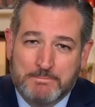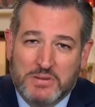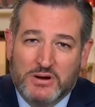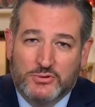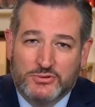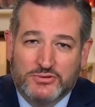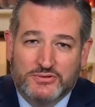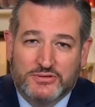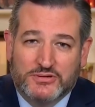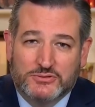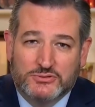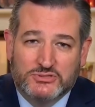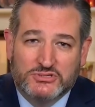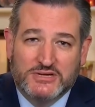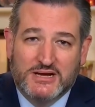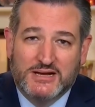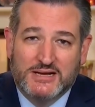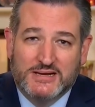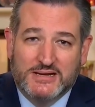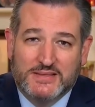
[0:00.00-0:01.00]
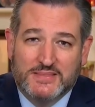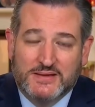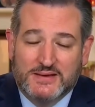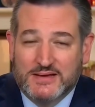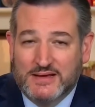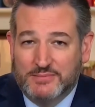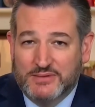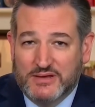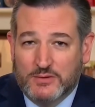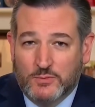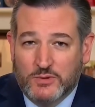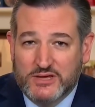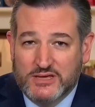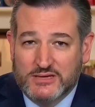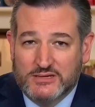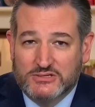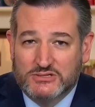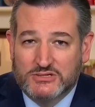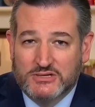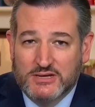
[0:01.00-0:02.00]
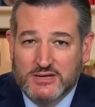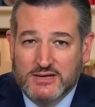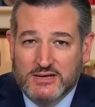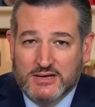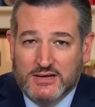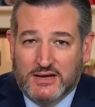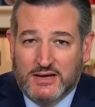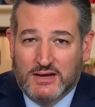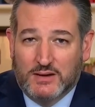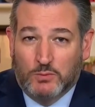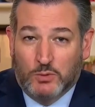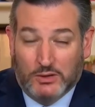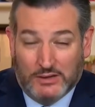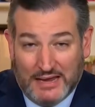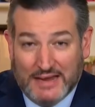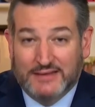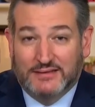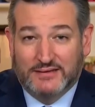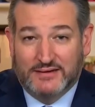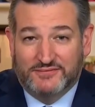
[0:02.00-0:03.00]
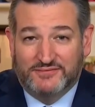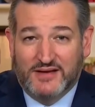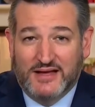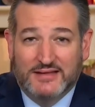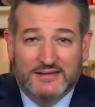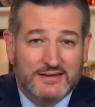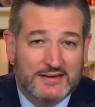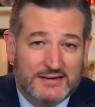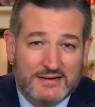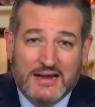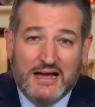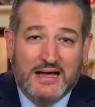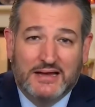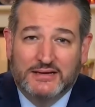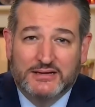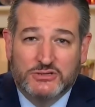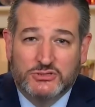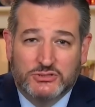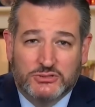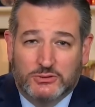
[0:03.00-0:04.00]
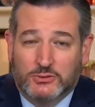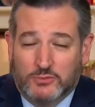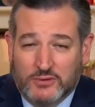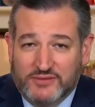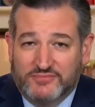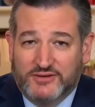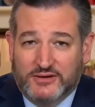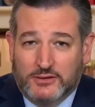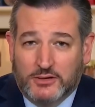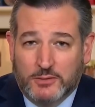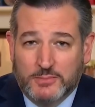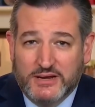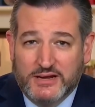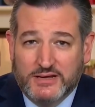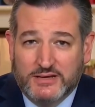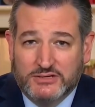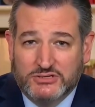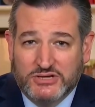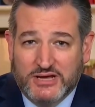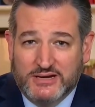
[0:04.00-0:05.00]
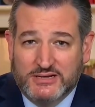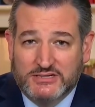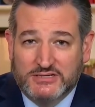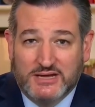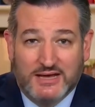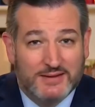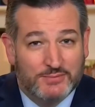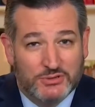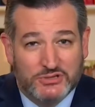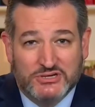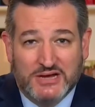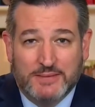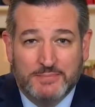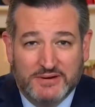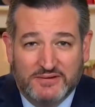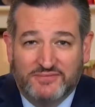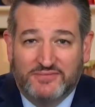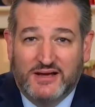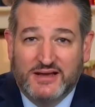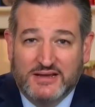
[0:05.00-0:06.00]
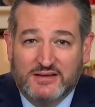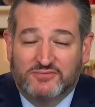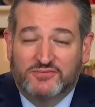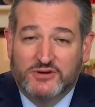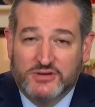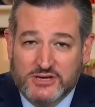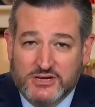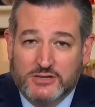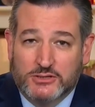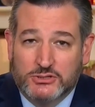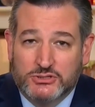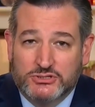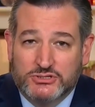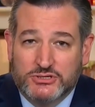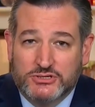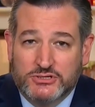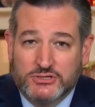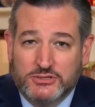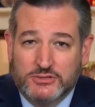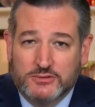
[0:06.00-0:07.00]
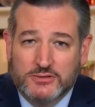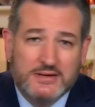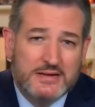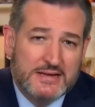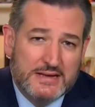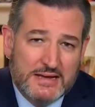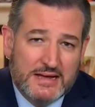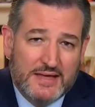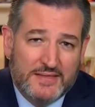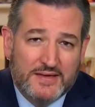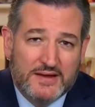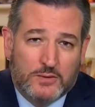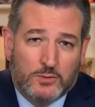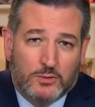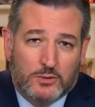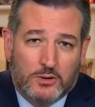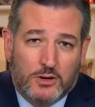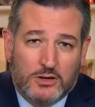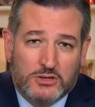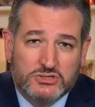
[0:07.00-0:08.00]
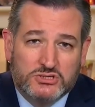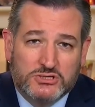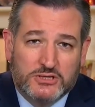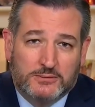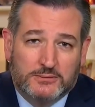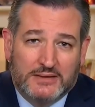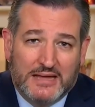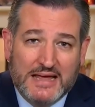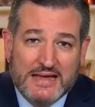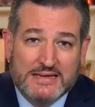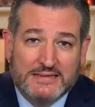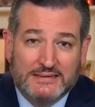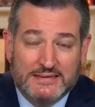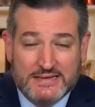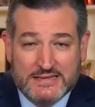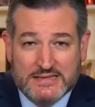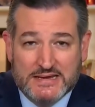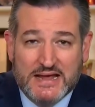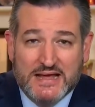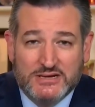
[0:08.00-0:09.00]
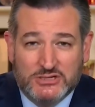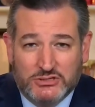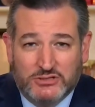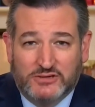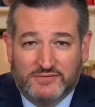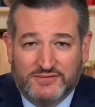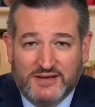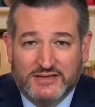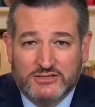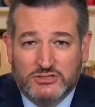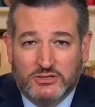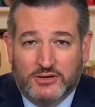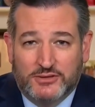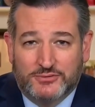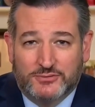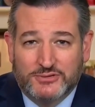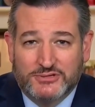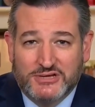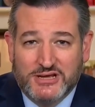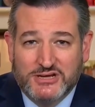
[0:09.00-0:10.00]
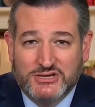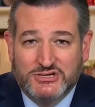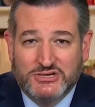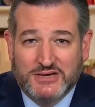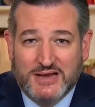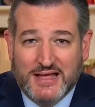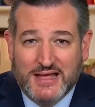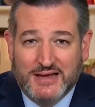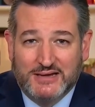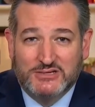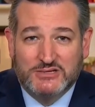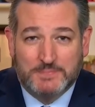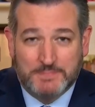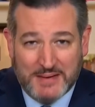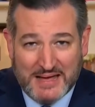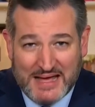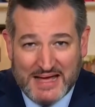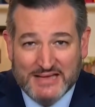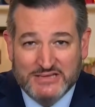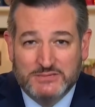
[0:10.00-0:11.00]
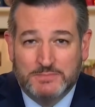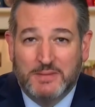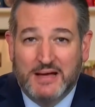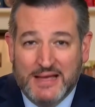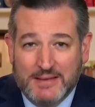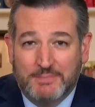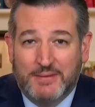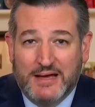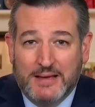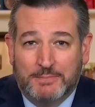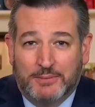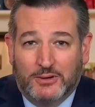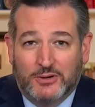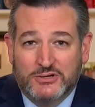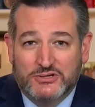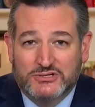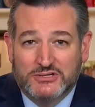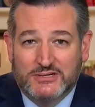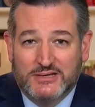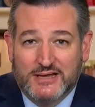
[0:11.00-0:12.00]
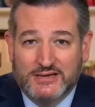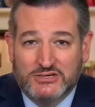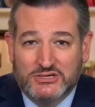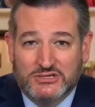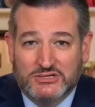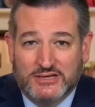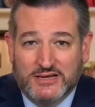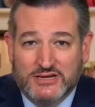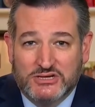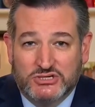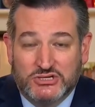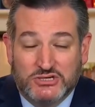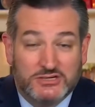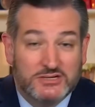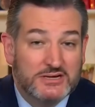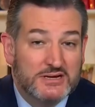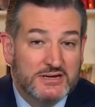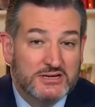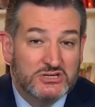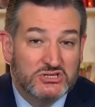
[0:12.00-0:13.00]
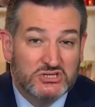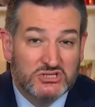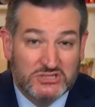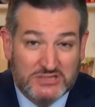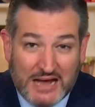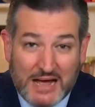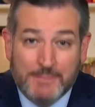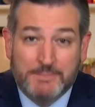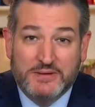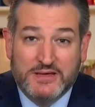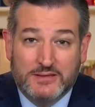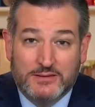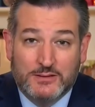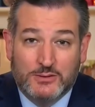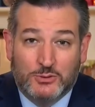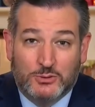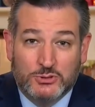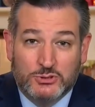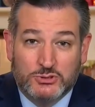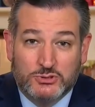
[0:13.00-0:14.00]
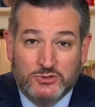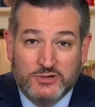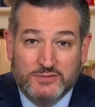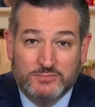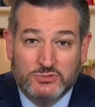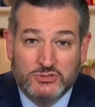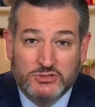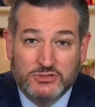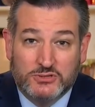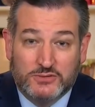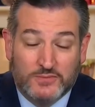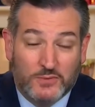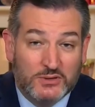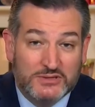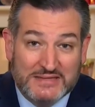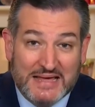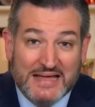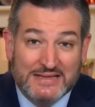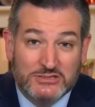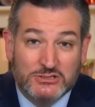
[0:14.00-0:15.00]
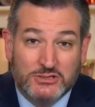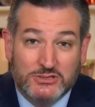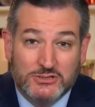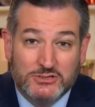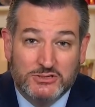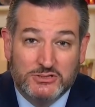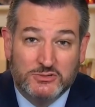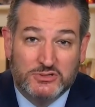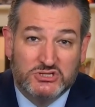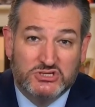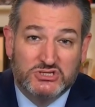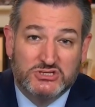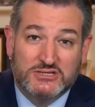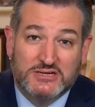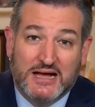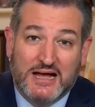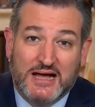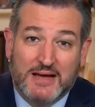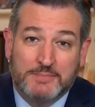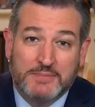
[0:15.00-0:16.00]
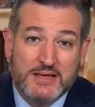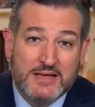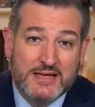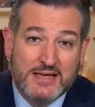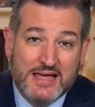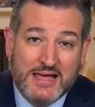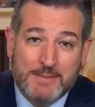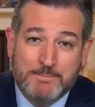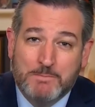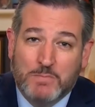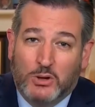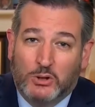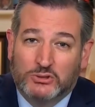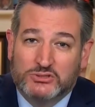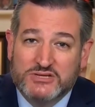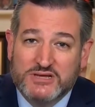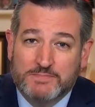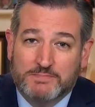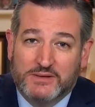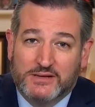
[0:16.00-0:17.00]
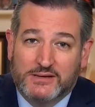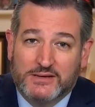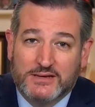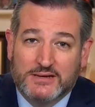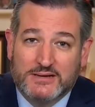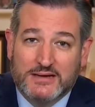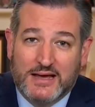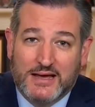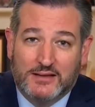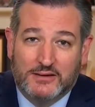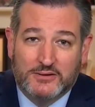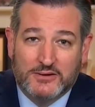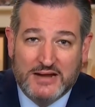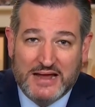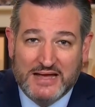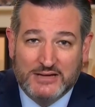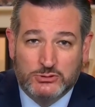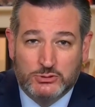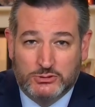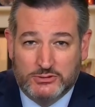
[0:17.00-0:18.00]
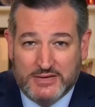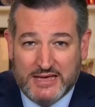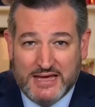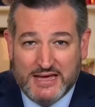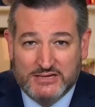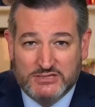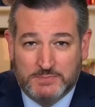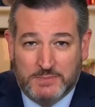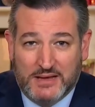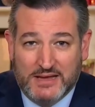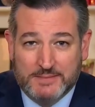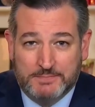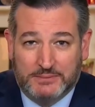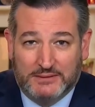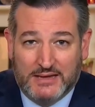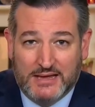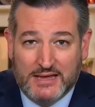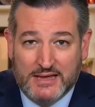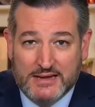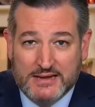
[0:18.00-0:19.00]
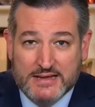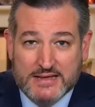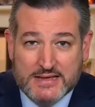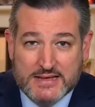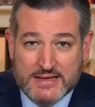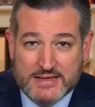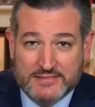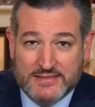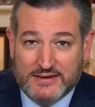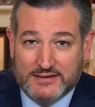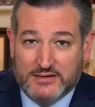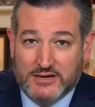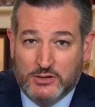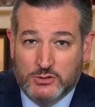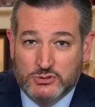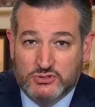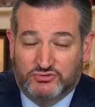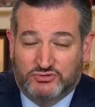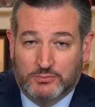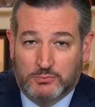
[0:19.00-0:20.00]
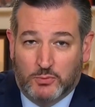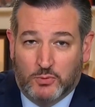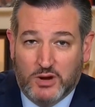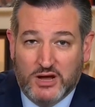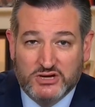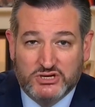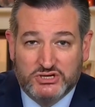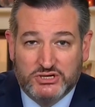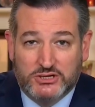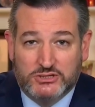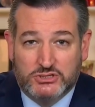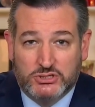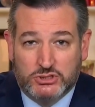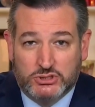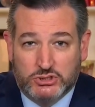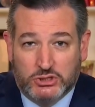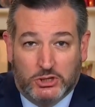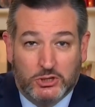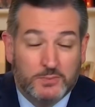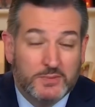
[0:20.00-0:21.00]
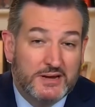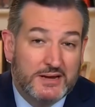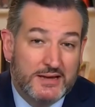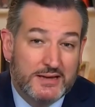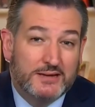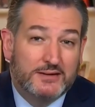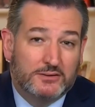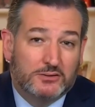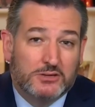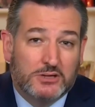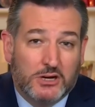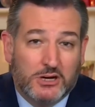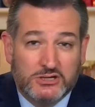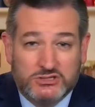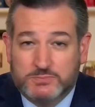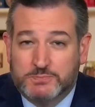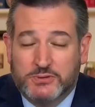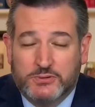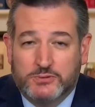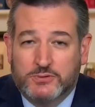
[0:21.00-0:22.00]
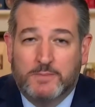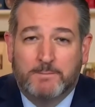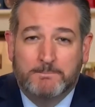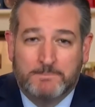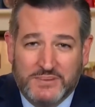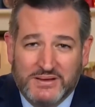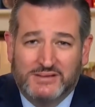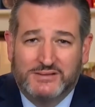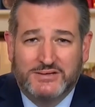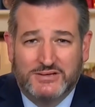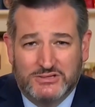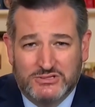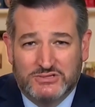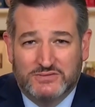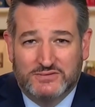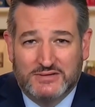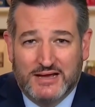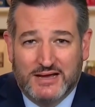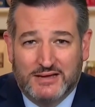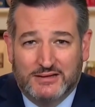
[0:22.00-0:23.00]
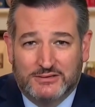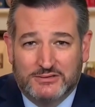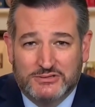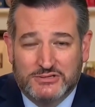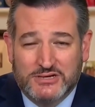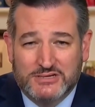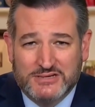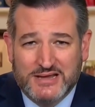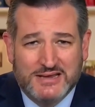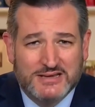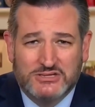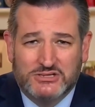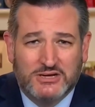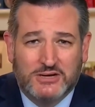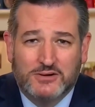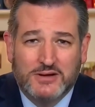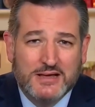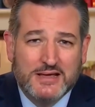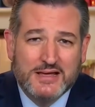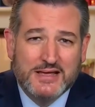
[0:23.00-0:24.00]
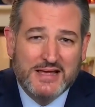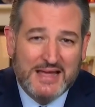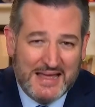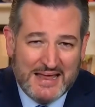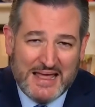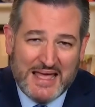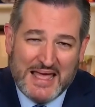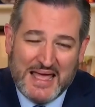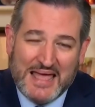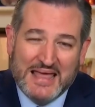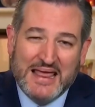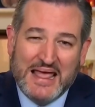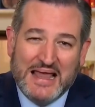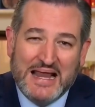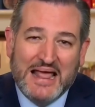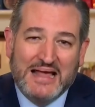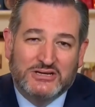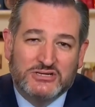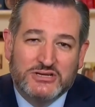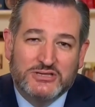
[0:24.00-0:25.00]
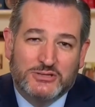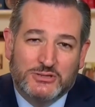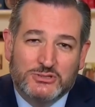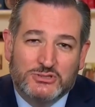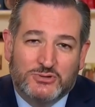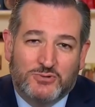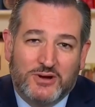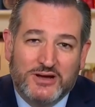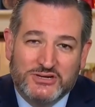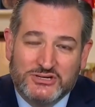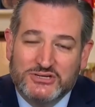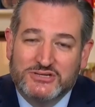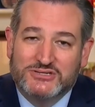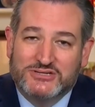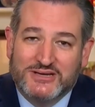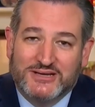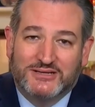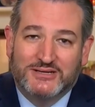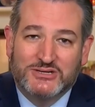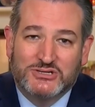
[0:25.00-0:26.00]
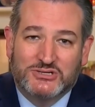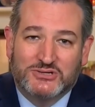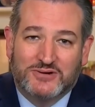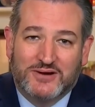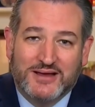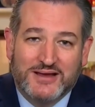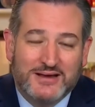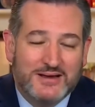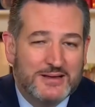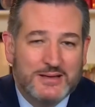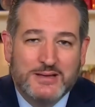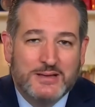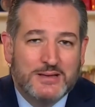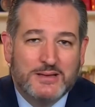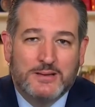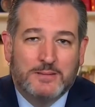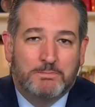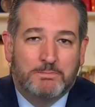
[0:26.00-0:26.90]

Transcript: get both of those done in the coming weeks. Uh, we're likely to finally acknowledge the horrific Armenian Genocide, which I've been fighting for years to do. I think we're also likely in the National Defense Authorization Act to pass my bipartisan legislation stopping the Nord Stream 2. What that's going to do is stop a multi-billion dollar natural gas pipeline that goes from Russia to Germany, and it'll cost Putin billions of dollars. Yeah. And, and so, and, and actually, those questions illustrate